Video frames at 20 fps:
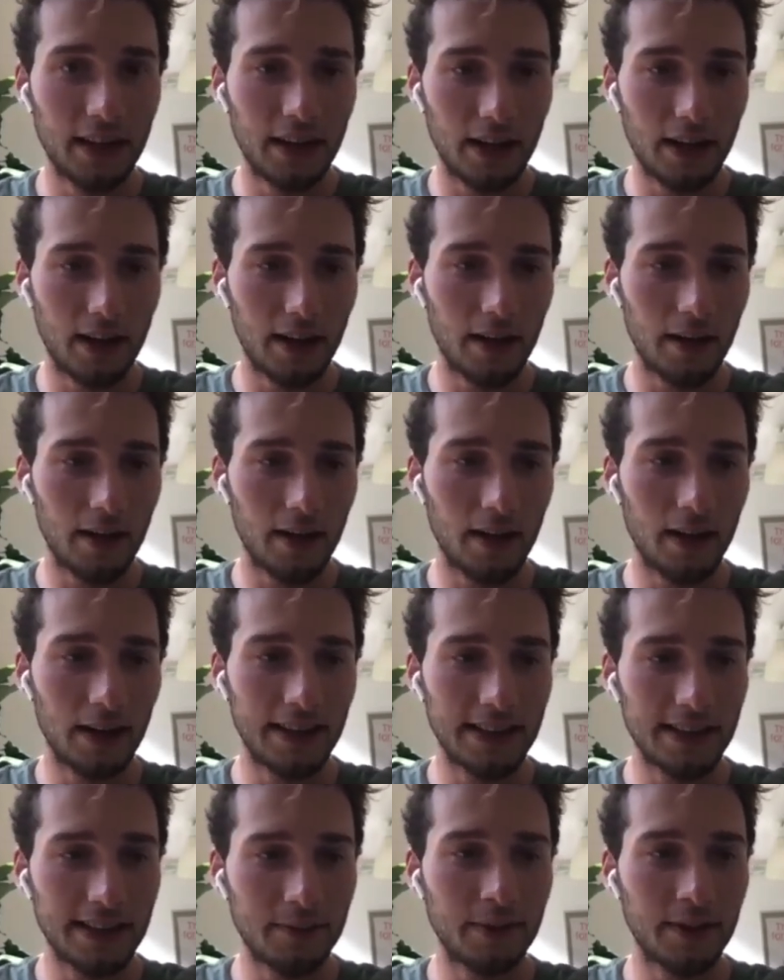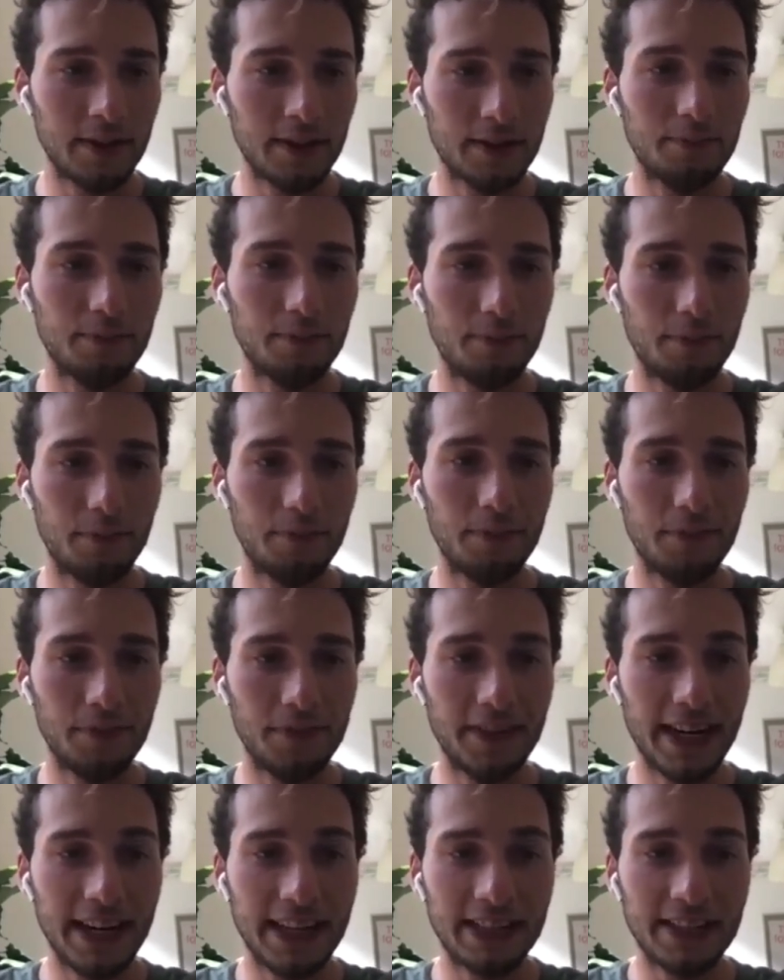a legitimate
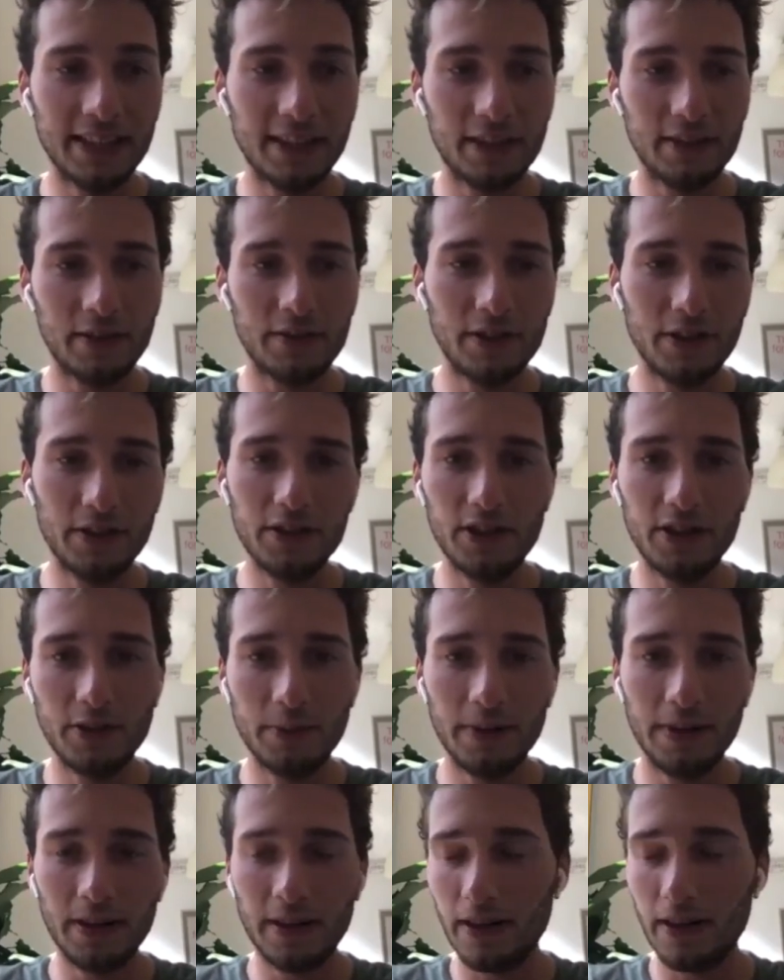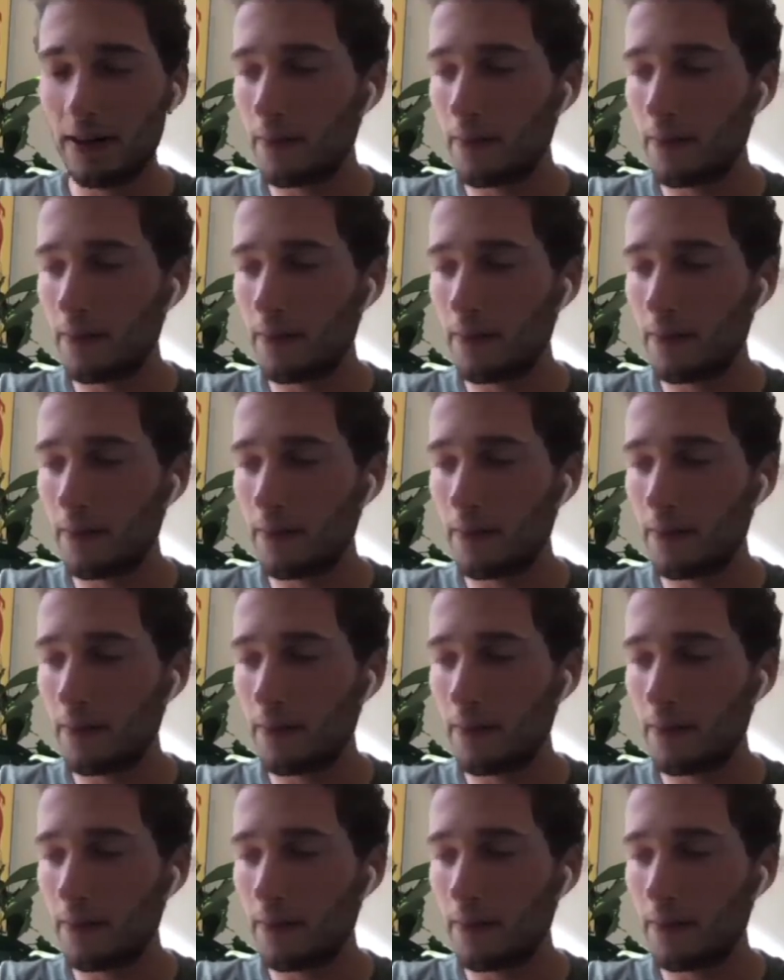danger of YouTube. And